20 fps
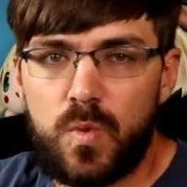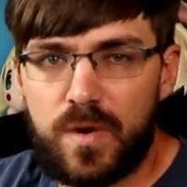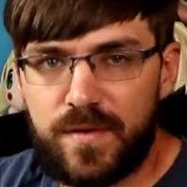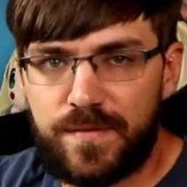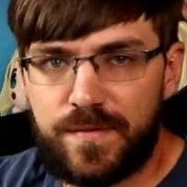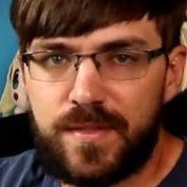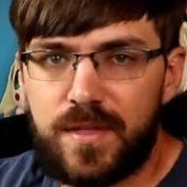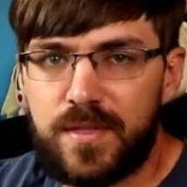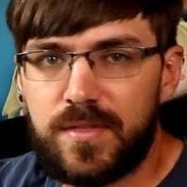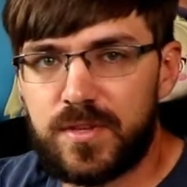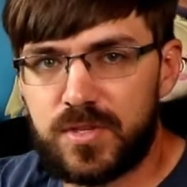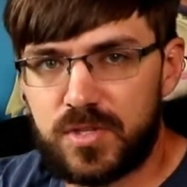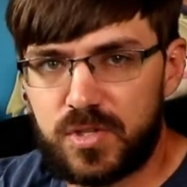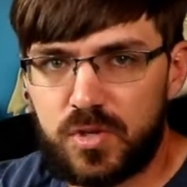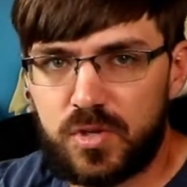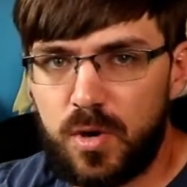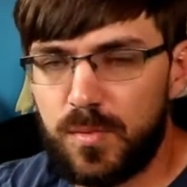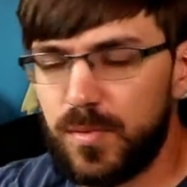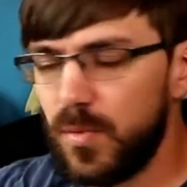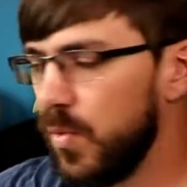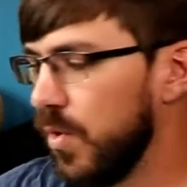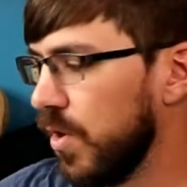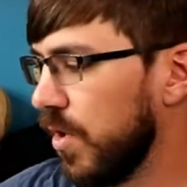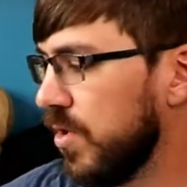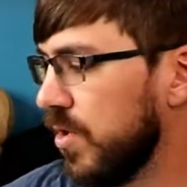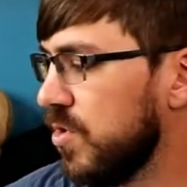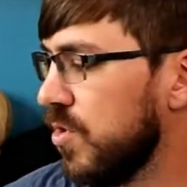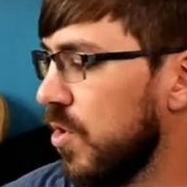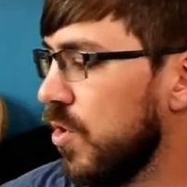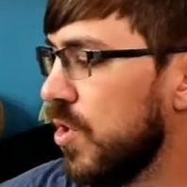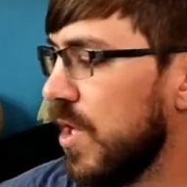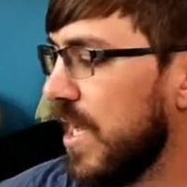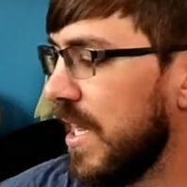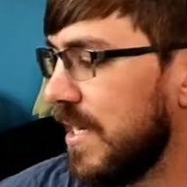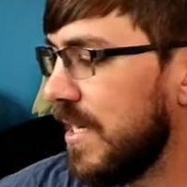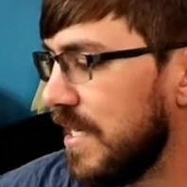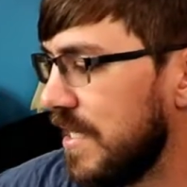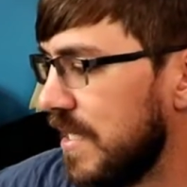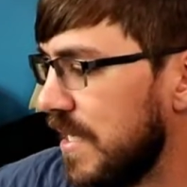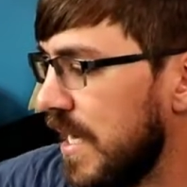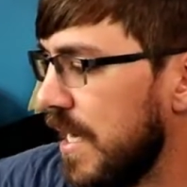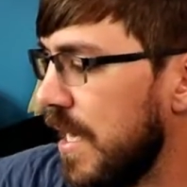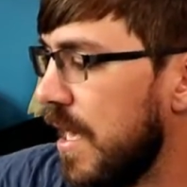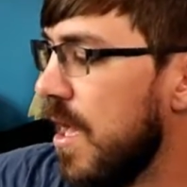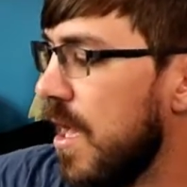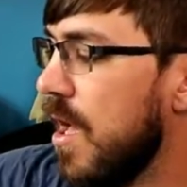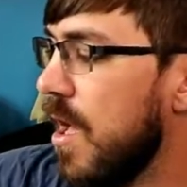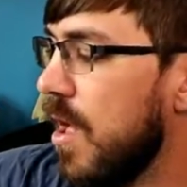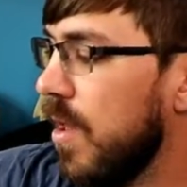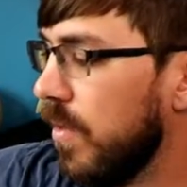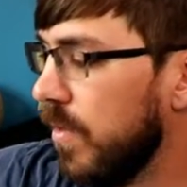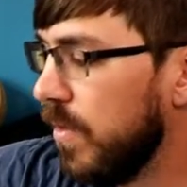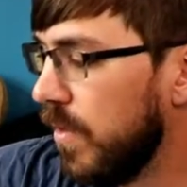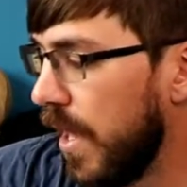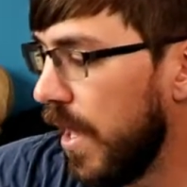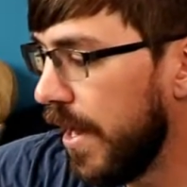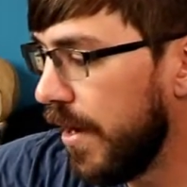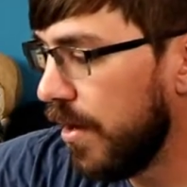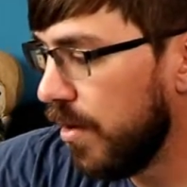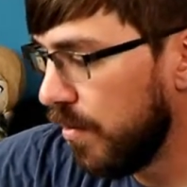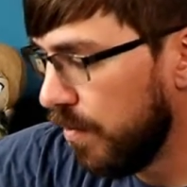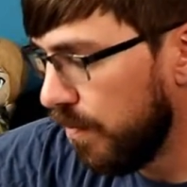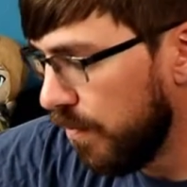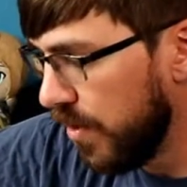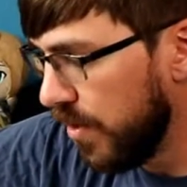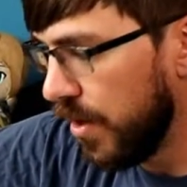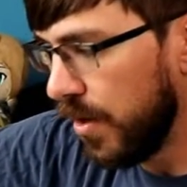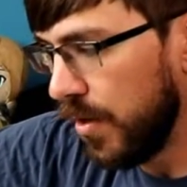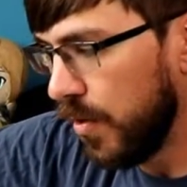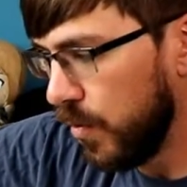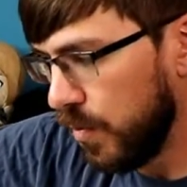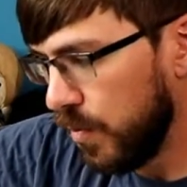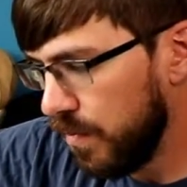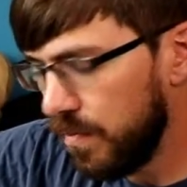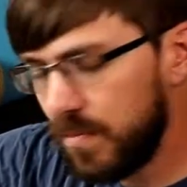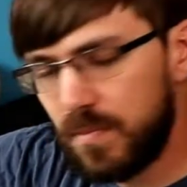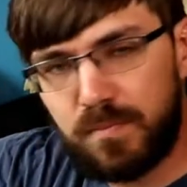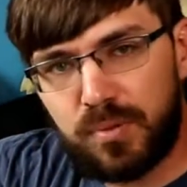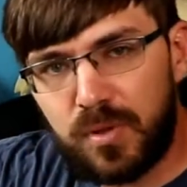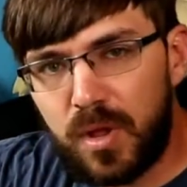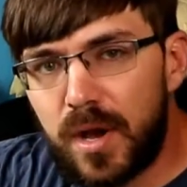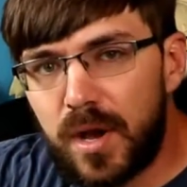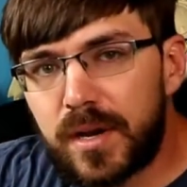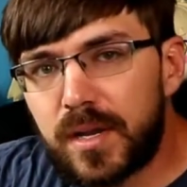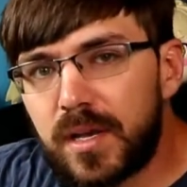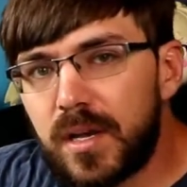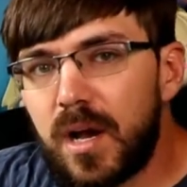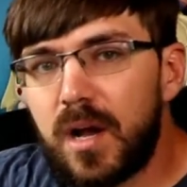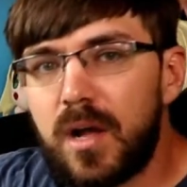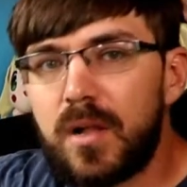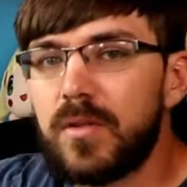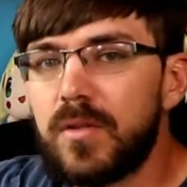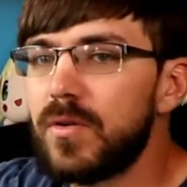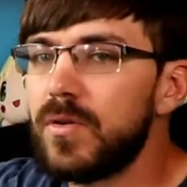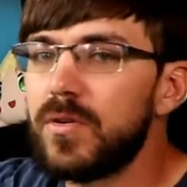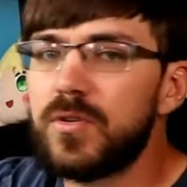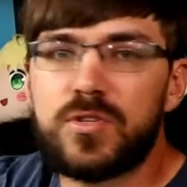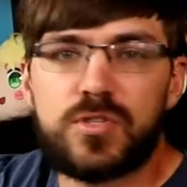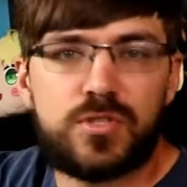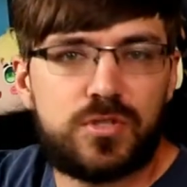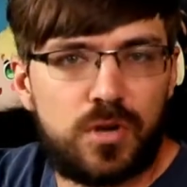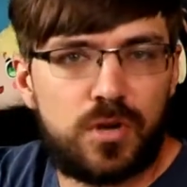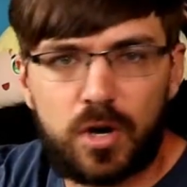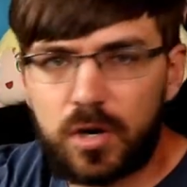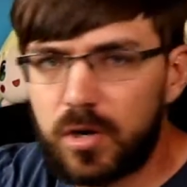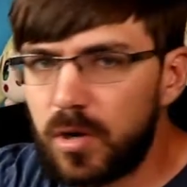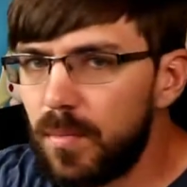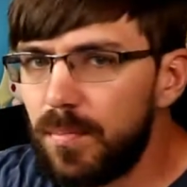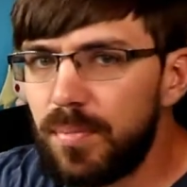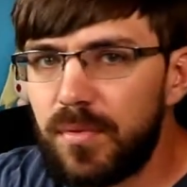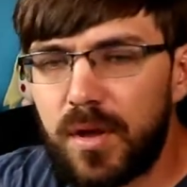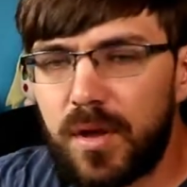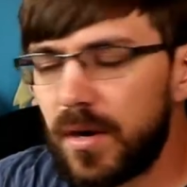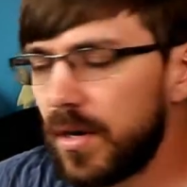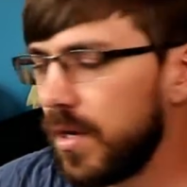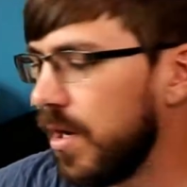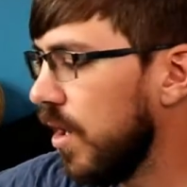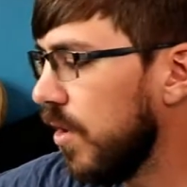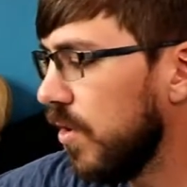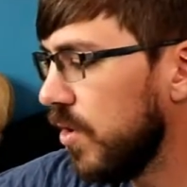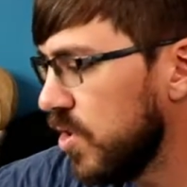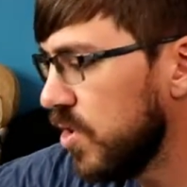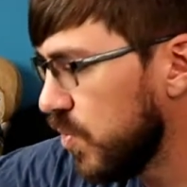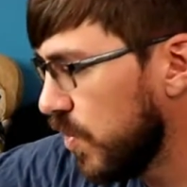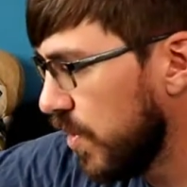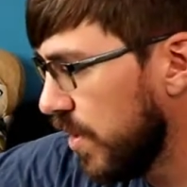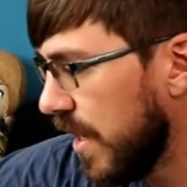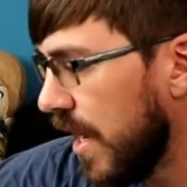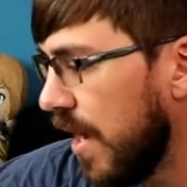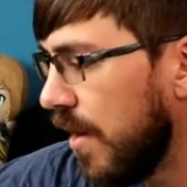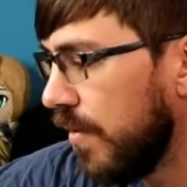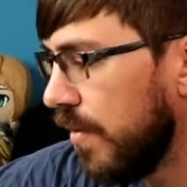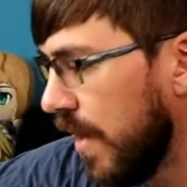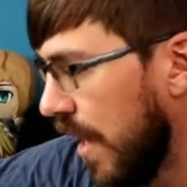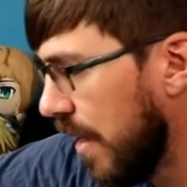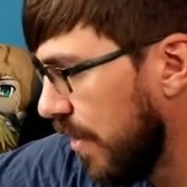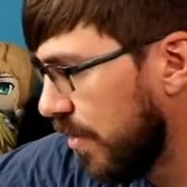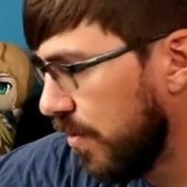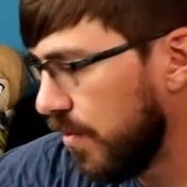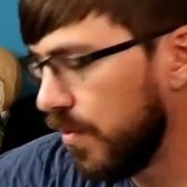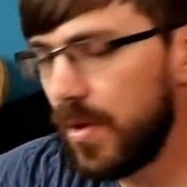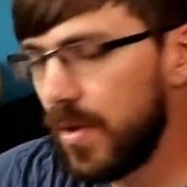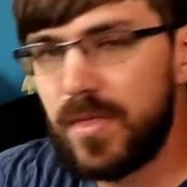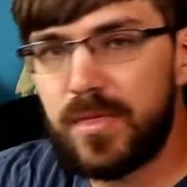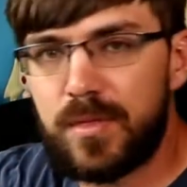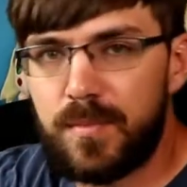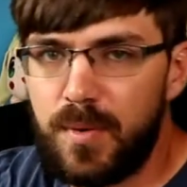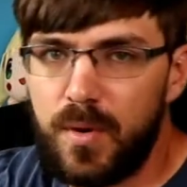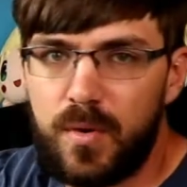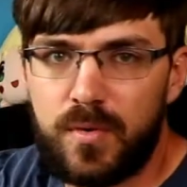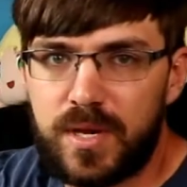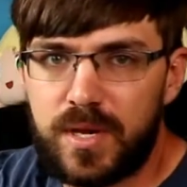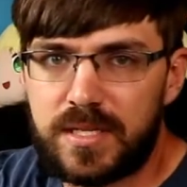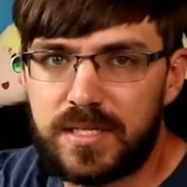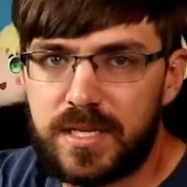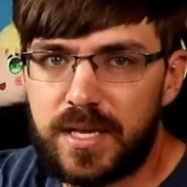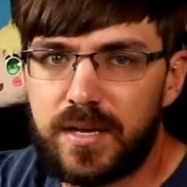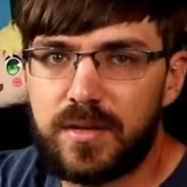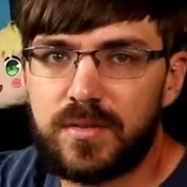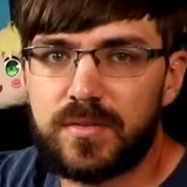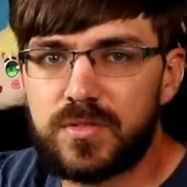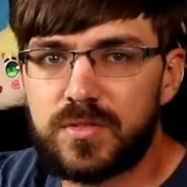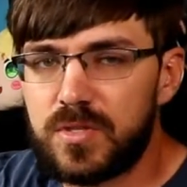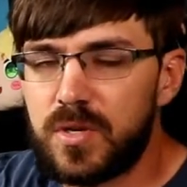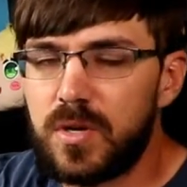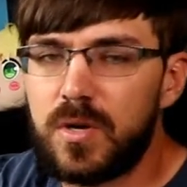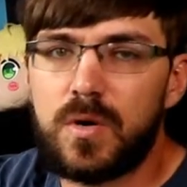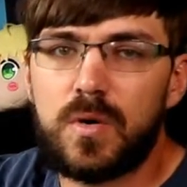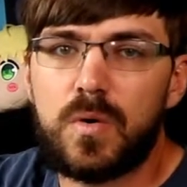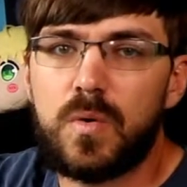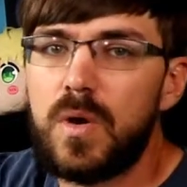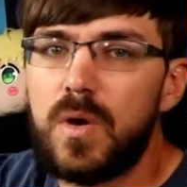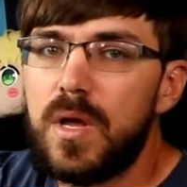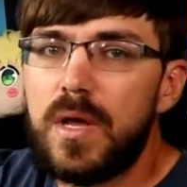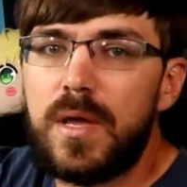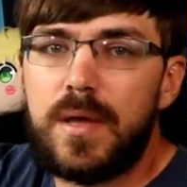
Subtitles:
with the sculpt work. So you get to see lighter, blonde colors, darker blonde colors without and threw in the ponytail. So